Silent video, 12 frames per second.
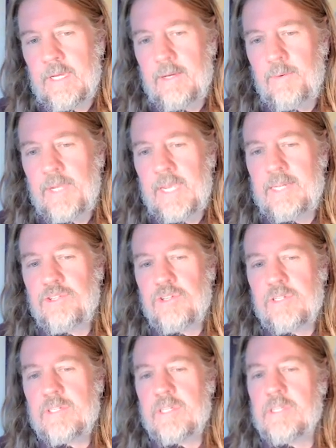We can't
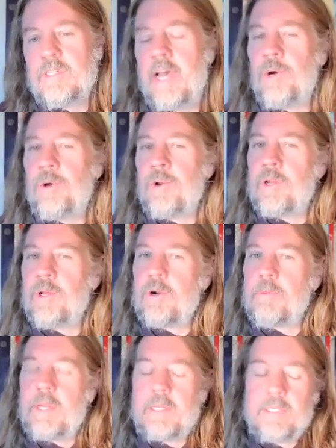just sit down on our
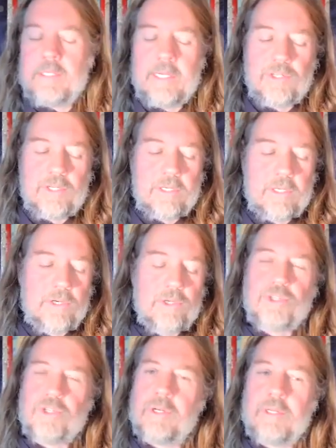meditation
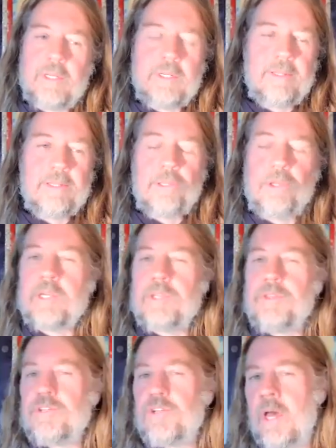cushion and look at
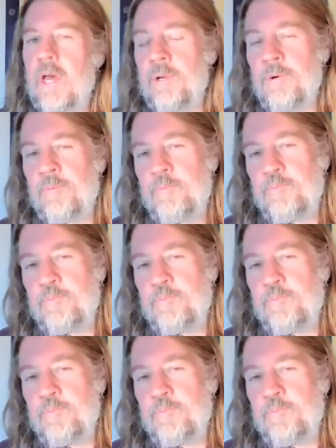the shadow.